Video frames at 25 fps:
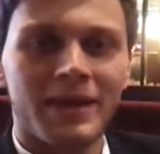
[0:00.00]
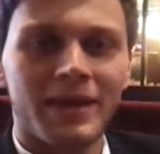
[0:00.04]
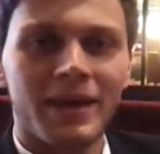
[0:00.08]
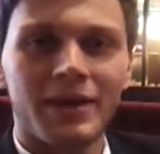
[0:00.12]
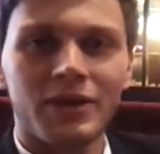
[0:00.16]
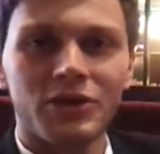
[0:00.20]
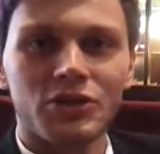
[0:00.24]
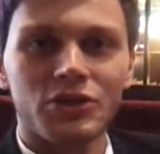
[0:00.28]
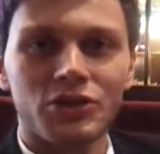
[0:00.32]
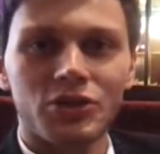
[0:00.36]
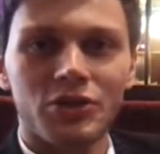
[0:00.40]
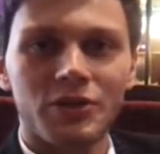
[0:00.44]

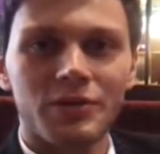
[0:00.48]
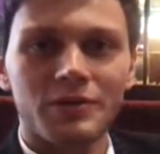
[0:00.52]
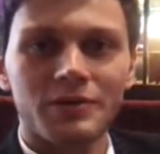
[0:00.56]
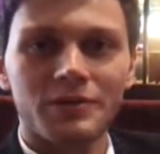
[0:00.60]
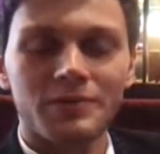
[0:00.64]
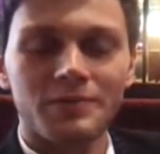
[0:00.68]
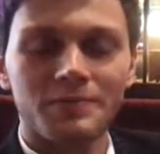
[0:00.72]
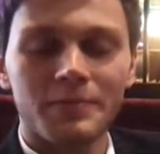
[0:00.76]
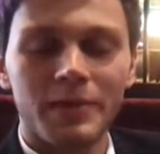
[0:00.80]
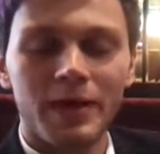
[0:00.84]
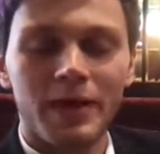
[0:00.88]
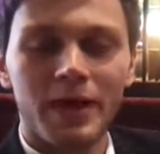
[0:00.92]
Yeah, sure.
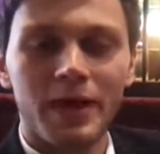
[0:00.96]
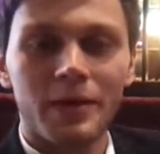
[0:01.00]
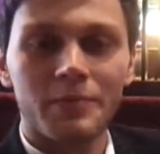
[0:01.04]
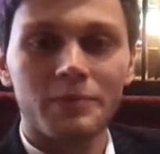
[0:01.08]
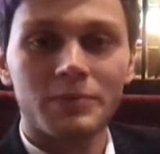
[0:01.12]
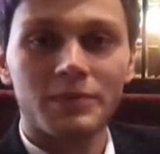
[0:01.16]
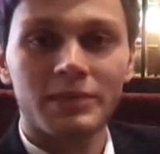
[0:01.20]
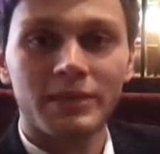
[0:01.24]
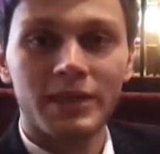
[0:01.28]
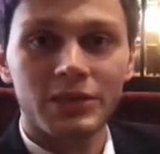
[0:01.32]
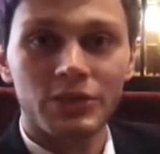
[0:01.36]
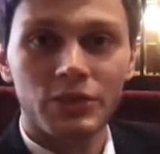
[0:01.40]

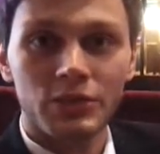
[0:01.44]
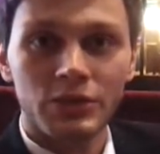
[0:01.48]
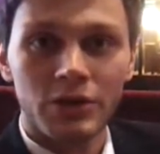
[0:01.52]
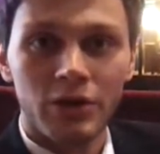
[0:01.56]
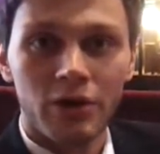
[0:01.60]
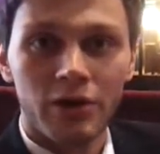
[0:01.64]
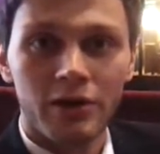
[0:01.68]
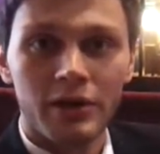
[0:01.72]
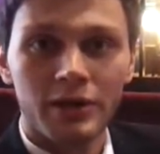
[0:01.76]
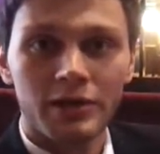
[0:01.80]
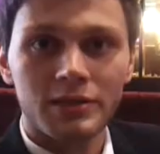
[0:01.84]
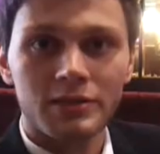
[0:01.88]
Um, set your
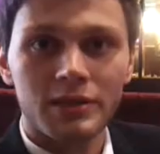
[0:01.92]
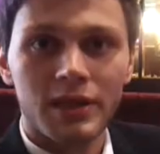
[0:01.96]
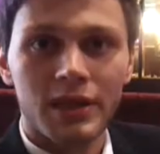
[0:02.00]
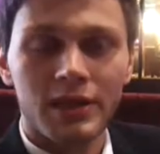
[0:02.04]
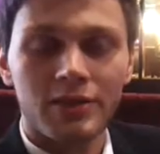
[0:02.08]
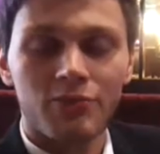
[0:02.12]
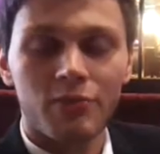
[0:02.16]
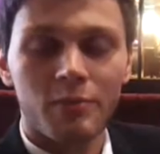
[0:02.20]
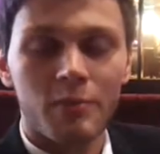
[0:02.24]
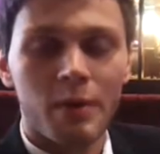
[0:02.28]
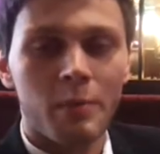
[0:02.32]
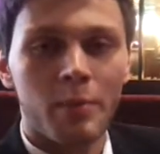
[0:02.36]
targets
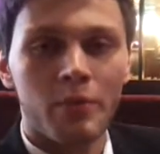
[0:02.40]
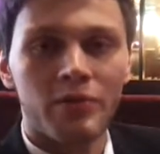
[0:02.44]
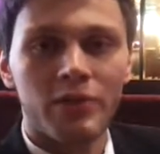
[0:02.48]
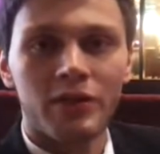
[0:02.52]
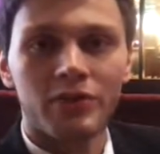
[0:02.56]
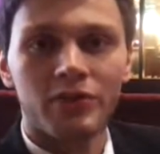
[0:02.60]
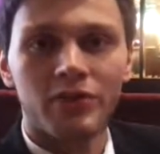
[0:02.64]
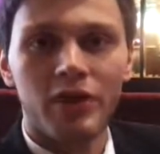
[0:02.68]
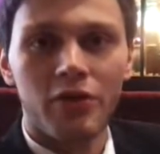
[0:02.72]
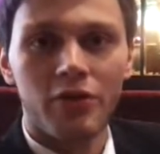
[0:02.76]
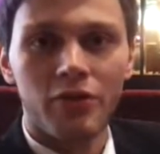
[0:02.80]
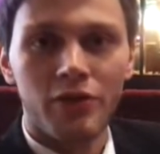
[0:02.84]
and remember
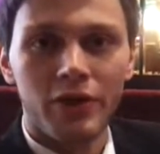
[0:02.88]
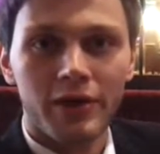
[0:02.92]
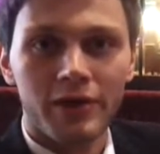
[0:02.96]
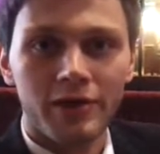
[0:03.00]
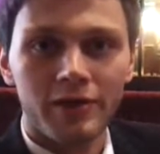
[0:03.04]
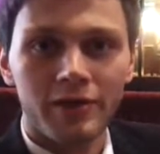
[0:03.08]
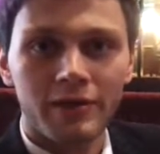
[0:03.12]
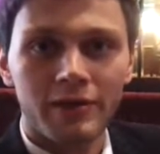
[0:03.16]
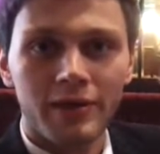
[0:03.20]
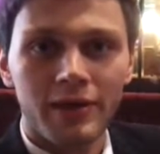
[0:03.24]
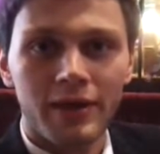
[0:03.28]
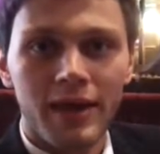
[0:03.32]
that nothing
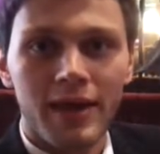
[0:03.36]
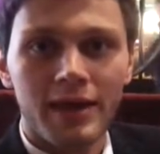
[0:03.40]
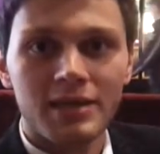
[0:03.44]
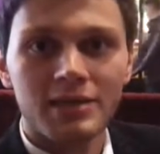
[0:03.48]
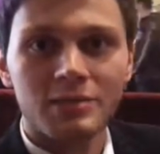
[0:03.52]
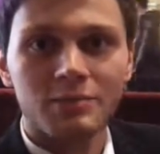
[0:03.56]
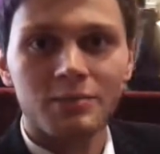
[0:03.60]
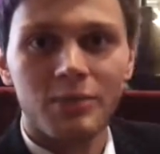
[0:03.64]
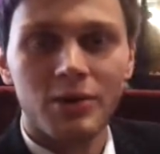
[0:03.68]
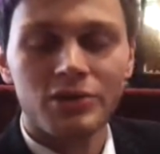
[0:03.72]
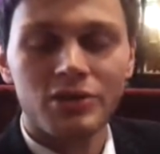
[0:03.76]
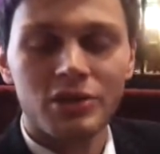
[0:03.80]

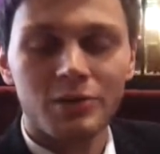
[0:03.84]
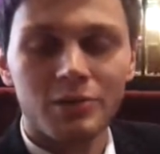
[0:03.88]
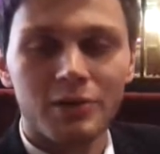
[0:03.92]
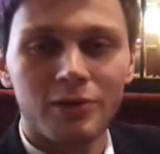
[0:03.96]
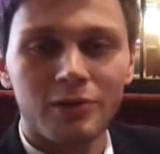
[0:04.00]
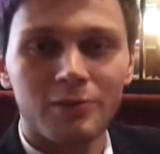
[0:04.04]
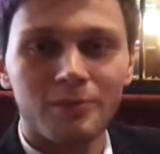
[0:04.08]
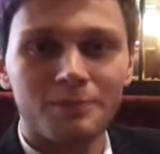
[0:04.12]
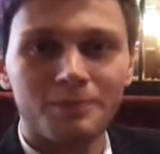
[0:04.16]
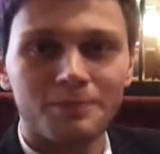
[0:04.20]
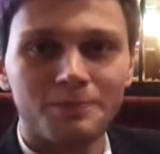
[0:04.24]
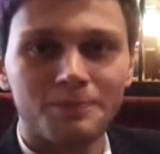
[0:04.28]
is
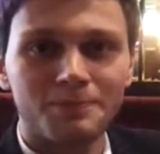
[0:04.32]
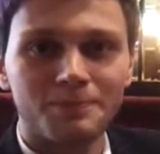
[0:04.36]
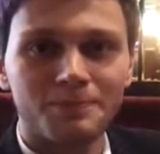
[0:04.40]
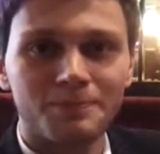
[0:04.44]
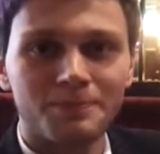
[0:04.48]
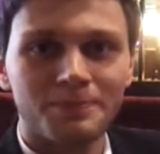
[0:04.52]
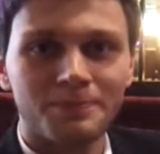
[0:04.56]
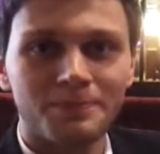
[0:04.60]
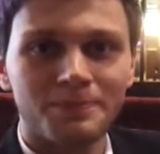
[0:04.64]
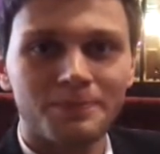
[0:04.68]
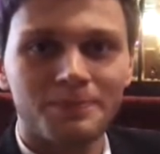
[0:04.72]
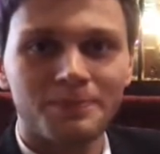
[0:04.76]
impossible.
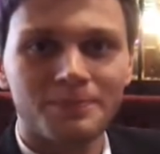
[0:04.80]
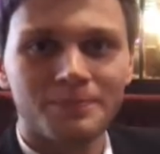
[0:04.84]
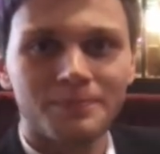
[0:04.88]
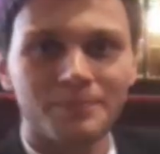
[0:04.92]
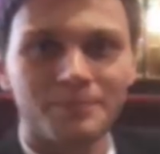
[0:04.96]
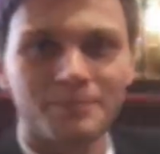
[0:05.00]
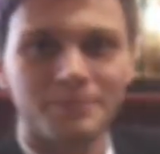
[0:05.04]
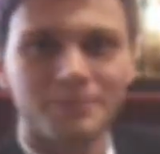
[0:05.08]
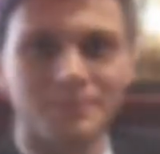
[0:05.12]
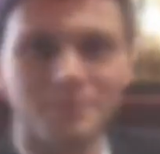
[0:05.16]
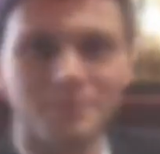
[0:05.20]
All right.